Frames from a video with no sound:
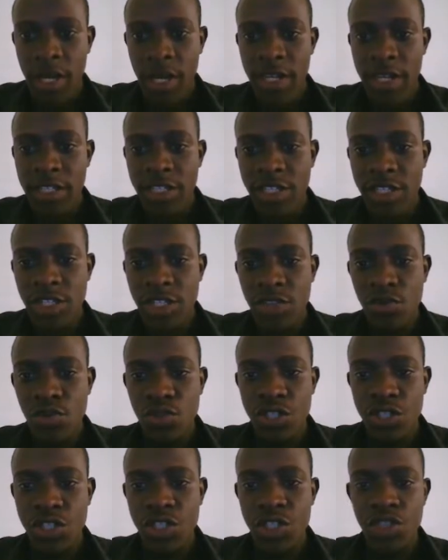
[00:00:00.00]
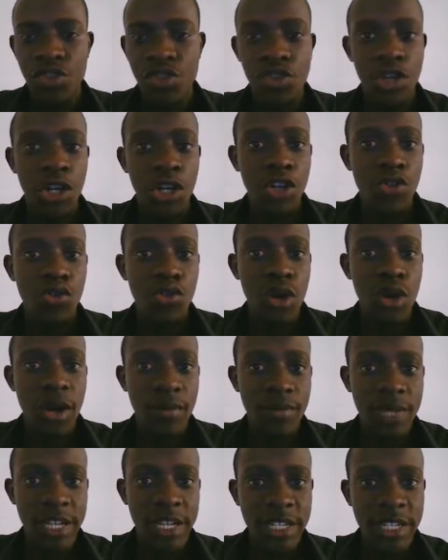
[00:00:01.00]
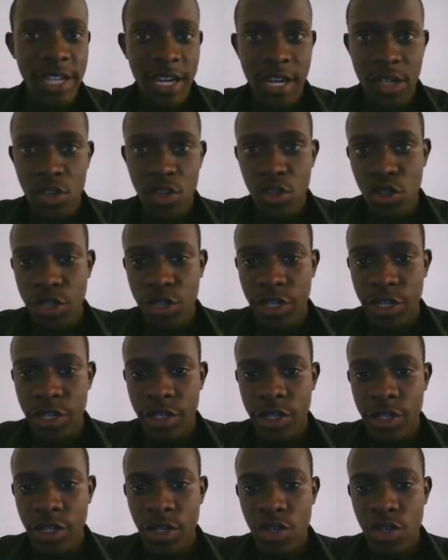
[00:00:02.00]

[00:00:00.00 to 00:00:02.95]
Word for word: and this is which is going to update our token